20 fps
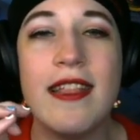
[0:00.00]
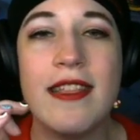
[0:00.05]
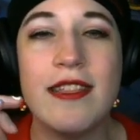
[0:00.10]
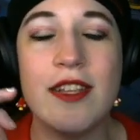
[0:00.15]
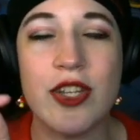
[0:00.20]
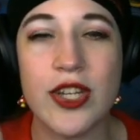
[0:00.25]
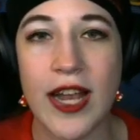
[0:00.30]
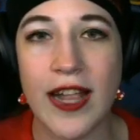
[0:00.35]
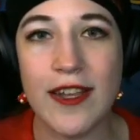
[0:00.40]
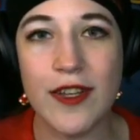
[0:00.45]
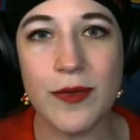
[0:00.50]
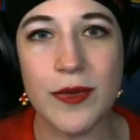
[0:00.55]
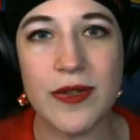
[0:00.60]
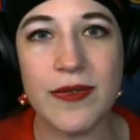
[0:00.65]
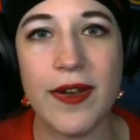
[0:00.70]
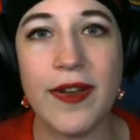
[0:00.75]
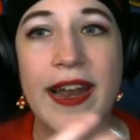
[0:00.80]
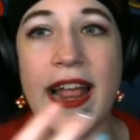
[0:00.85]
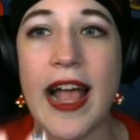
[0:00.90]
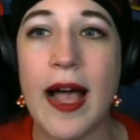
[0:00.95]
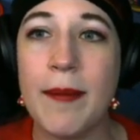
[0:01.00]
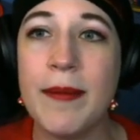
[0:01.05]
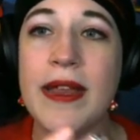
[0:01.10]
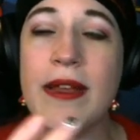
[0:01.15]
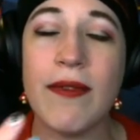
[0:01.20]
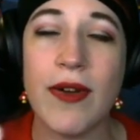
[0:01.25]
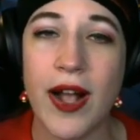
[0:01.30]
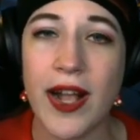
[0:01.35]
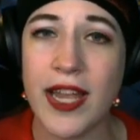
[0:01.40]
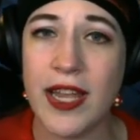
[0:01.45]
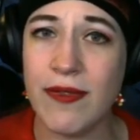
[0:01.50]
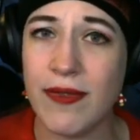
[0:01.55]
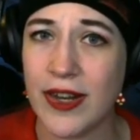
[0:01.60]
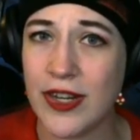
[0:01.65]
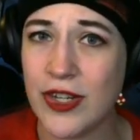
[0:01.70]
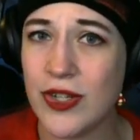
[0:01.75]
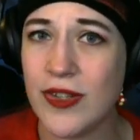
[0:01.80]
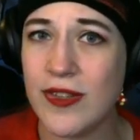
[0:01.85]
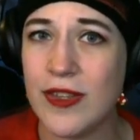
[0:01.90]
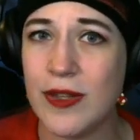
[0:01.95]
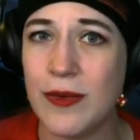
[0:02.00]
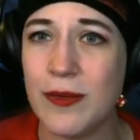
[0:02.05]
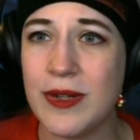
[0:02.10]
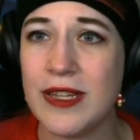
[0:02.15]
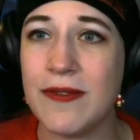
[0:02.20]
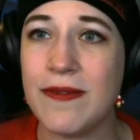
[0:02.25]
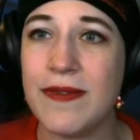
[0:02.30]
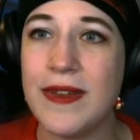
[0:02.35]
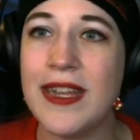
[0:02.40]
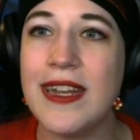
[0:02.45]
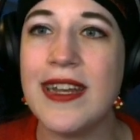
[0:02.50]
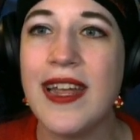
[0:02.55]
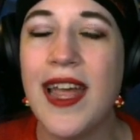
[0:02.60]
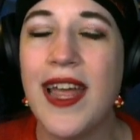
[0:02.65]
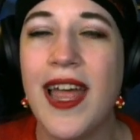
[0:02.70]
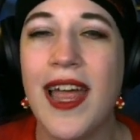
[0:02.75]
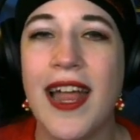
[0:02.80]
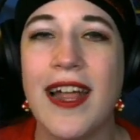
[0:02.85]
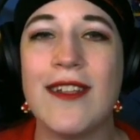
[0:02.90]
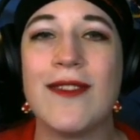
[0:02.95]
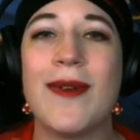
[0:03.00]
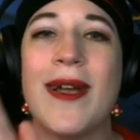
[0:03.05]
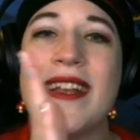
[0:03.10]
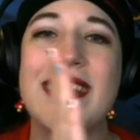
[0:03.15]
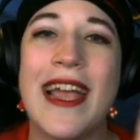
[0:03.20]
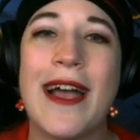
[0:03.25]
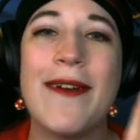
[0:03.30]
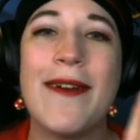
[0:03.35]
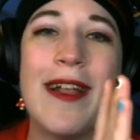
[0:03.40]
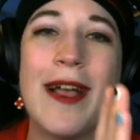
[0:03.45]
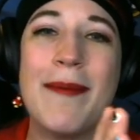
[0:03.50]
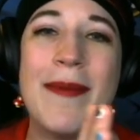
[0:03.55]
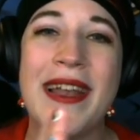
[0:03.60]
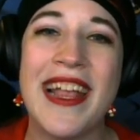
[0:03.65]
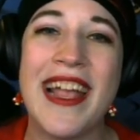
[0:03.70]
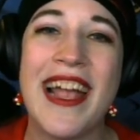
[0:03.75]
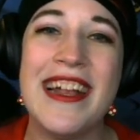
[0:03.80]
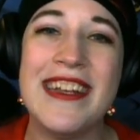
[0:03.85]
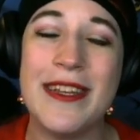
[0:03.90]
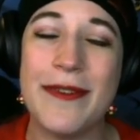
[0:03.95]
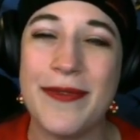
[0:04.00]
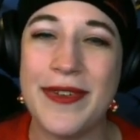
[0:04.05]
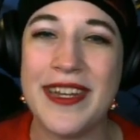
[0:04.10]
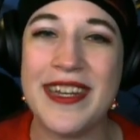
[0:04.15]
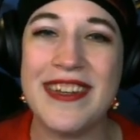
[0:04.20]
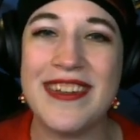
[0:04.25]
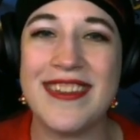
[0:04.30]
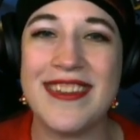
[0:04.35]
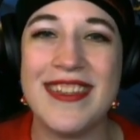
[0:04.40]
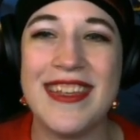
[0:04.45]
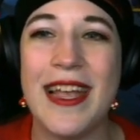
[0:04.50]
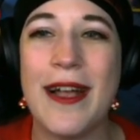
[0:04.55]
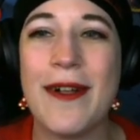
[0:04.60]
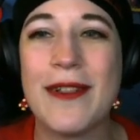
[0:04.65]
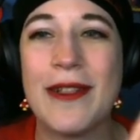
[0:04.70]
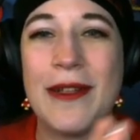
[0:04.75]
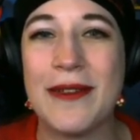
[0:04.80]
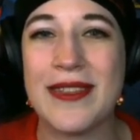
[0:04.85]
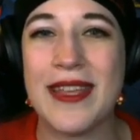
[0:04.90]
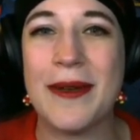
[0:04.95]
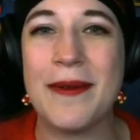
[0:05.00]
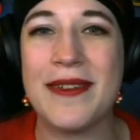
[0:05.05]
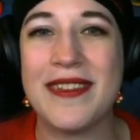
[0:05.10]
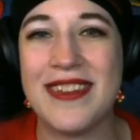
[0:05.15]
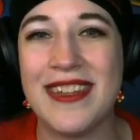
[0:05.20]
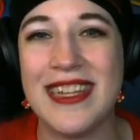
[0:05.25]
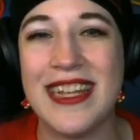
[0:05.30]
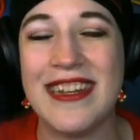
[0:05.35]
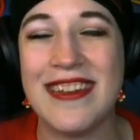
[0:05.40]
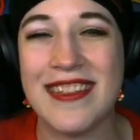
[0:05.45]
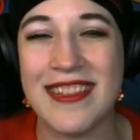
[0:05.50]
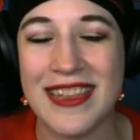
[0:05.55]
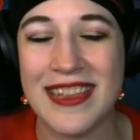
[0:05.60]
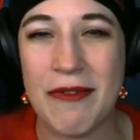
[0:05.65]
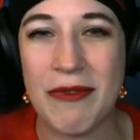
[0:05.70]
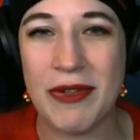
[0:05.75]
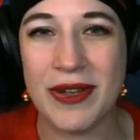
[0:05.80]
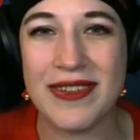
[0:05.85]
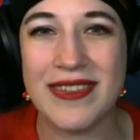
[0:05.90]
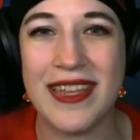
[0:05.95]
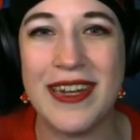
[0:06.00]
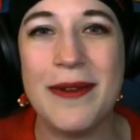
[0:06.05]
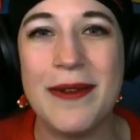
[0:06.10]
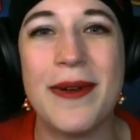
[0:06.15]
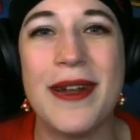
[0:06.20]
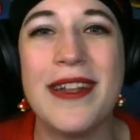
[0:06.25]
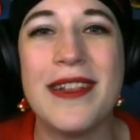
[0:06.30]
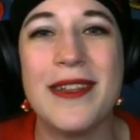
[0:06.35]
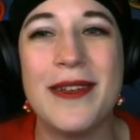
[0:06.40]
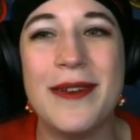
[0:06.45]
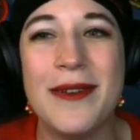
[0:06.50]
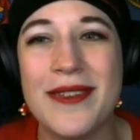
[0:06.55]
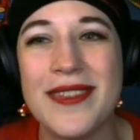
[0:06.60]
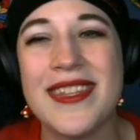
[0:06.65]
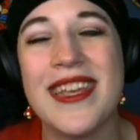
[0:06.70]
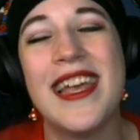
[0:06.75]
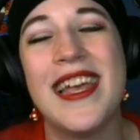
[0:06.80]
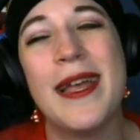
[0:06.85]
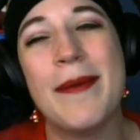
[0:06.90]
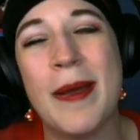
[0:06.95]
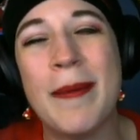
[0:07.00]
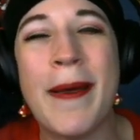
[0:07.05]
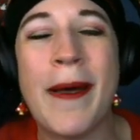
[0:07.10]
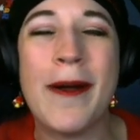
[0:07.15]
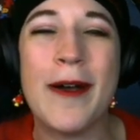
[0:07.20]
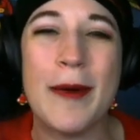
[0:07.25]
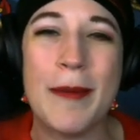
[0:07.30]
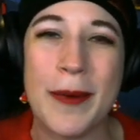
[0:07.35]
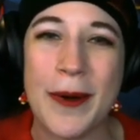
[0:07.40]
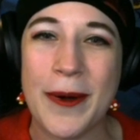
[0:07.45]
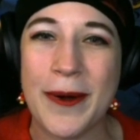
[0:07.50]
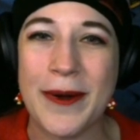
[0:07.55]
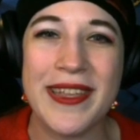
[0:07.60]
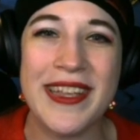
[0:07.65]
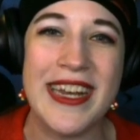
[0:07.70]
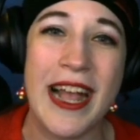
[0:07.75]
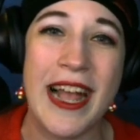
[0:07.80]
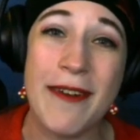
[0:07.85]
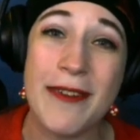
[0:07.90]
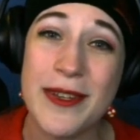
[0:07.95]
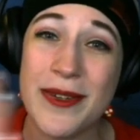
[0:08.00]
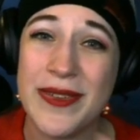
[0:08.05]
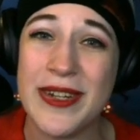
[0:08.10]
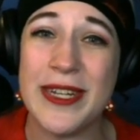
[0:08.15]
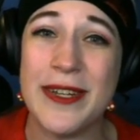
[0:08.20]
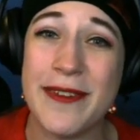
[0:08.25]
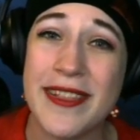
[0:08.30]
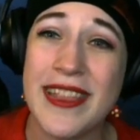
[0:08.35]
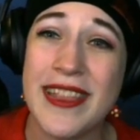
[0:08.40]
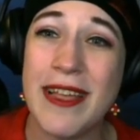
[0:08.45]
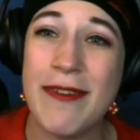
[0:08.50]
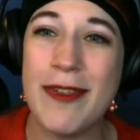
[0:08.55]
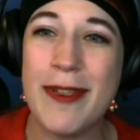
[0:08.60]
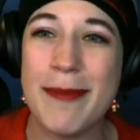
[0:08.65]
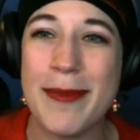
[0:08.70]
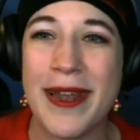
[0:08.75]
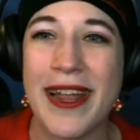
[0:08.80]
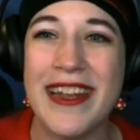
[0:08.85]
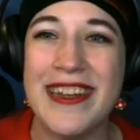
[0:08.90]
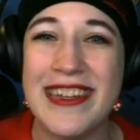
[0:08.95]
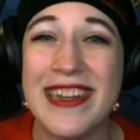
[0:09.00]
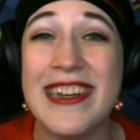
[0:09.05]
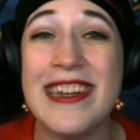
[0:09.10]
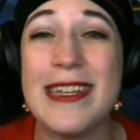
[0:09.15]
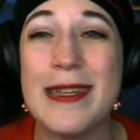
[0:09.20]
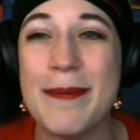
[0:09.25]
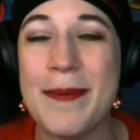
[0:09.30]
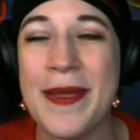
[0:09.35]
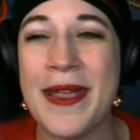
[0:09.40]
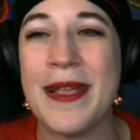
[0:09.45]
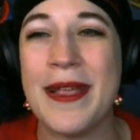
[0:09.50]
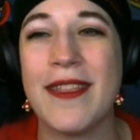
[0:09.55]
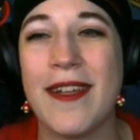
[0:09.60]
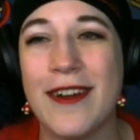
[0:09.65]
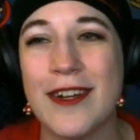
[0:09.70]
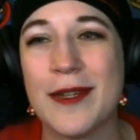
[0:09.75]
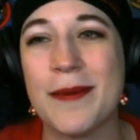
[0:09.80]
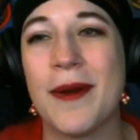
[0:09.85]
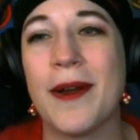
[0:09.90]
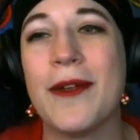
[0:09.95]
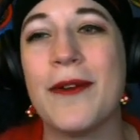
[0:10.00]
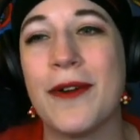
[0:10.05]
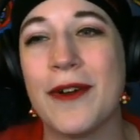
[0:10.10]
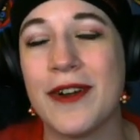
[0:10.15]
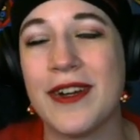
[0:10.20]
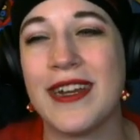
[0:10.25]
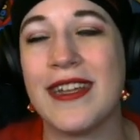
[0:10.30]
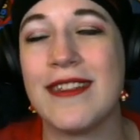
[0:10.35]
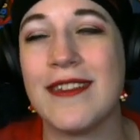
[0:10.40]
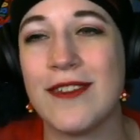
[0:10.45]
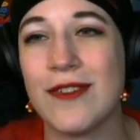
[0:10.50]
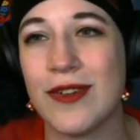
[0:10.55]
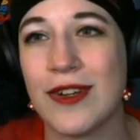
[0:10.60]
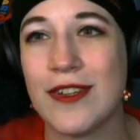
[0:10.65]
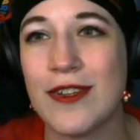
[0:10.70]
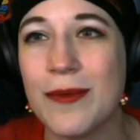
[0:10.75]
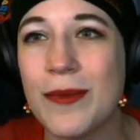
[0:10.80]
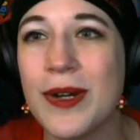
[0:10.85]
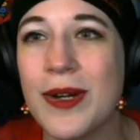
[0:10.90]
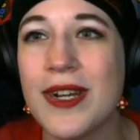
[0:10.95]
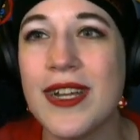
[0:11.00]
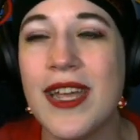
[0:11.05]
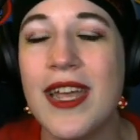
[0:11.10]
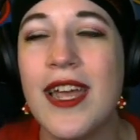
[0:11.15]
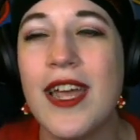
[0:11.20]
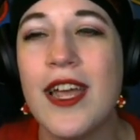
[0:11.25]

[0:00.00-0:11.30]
The challenge was around how many Rocky Wrenches you would defeat, and so I'd count how many I defeated to see how close I was to the end of the level, because I didn't want to lose my power-up early and have to redo the level, but I needed to be large Mario in order to get this trick to work.